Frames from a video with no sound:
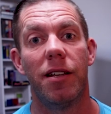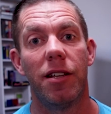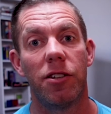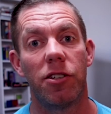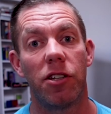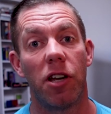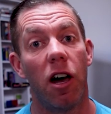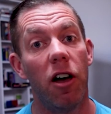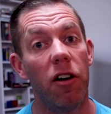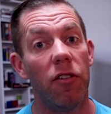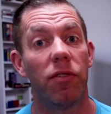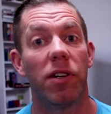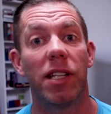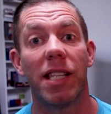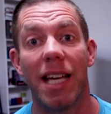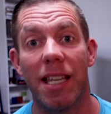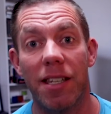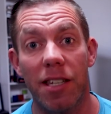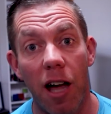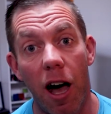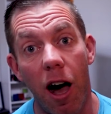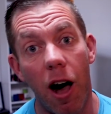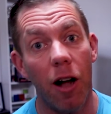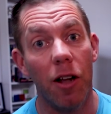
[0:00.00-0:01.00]
So hopefully that's
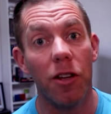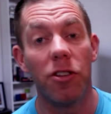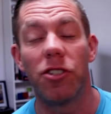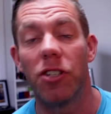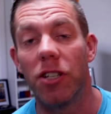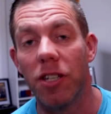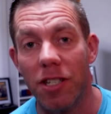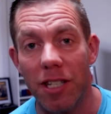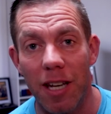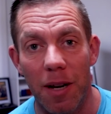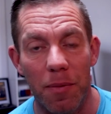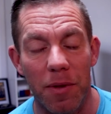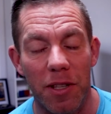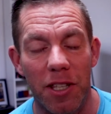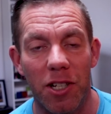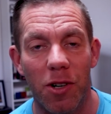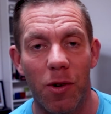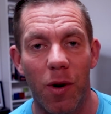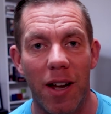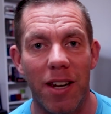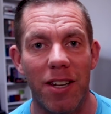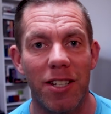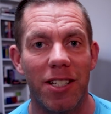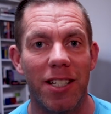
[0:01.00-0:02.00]
answered some of the
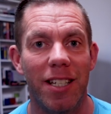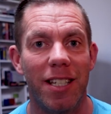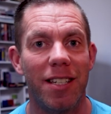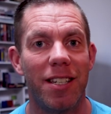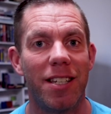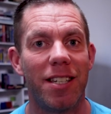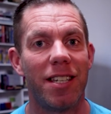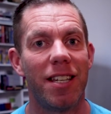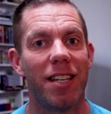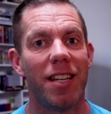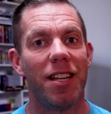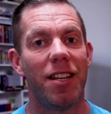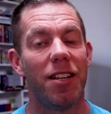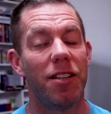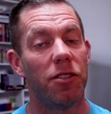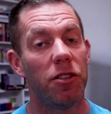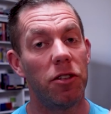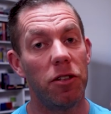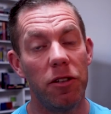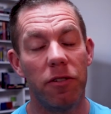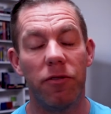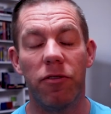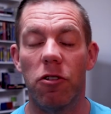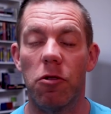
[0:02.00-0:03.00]
questions
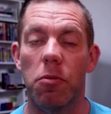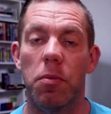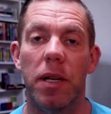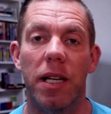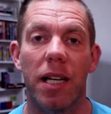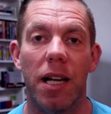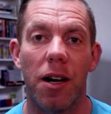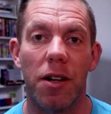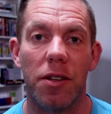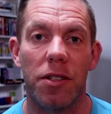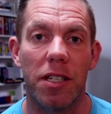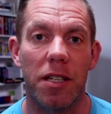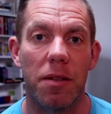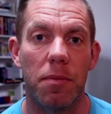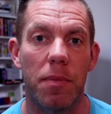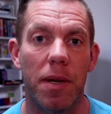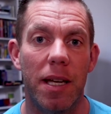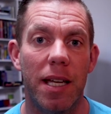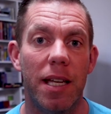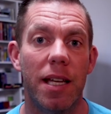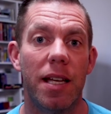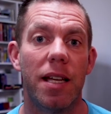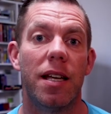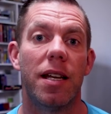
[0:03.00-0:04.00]
that you've all been asking
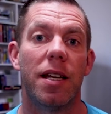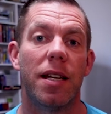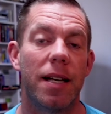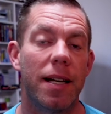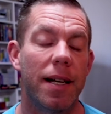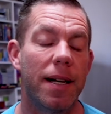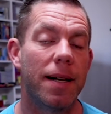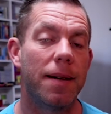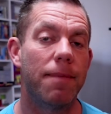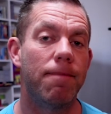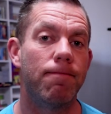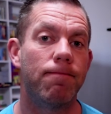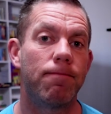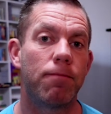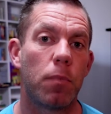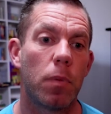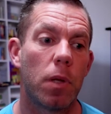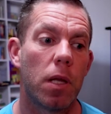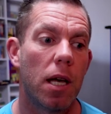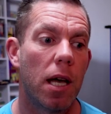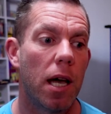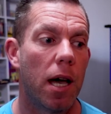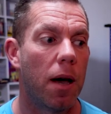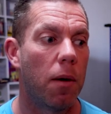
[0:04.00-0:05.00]
me, and
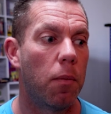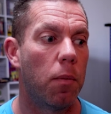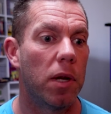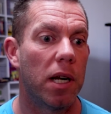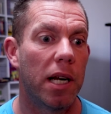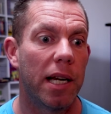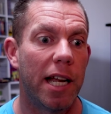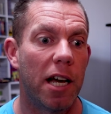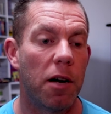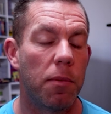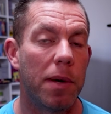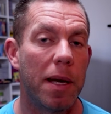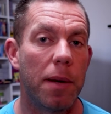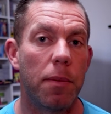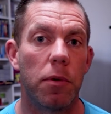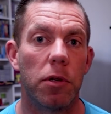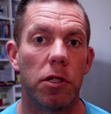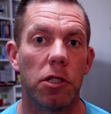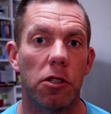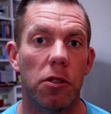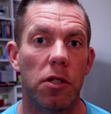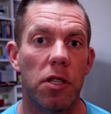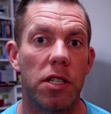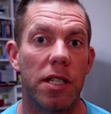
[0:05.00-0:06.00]
will allow people to
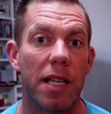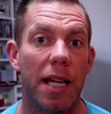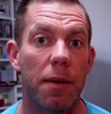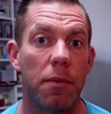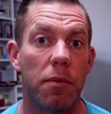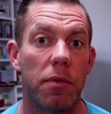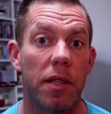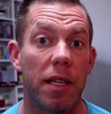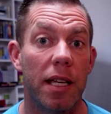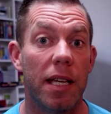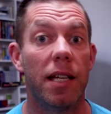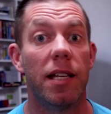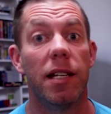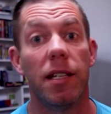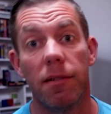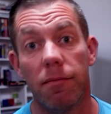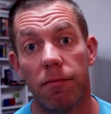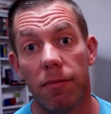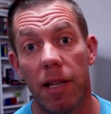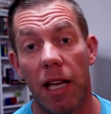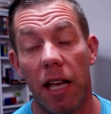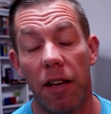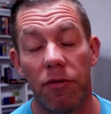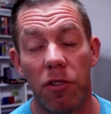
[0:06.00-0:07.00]
do the same thing
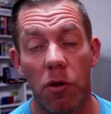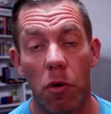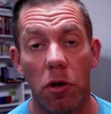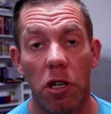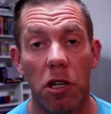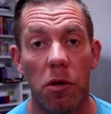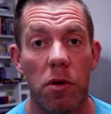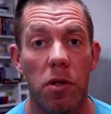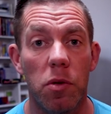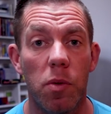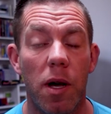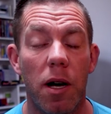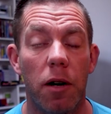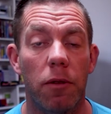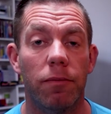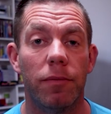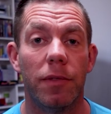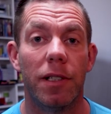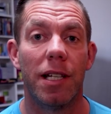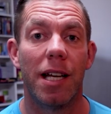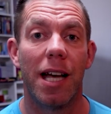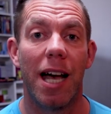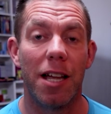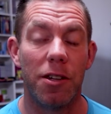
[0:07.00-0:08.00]
if you want to as well.
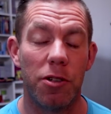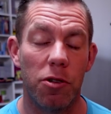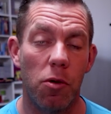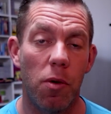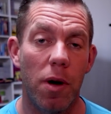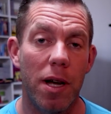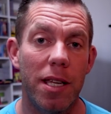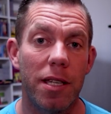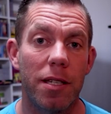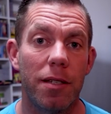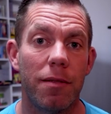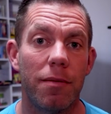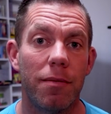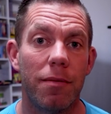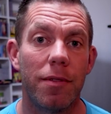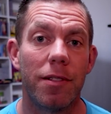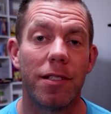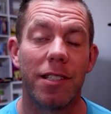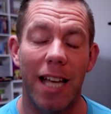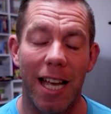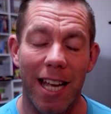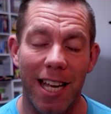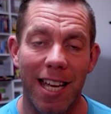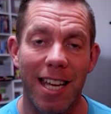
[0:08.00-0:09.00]
As always,
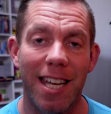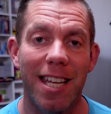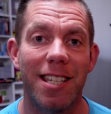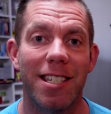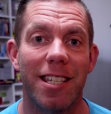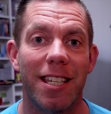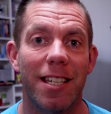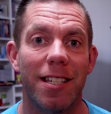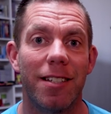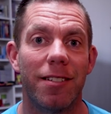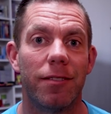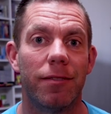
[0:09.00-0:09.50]
take it easy.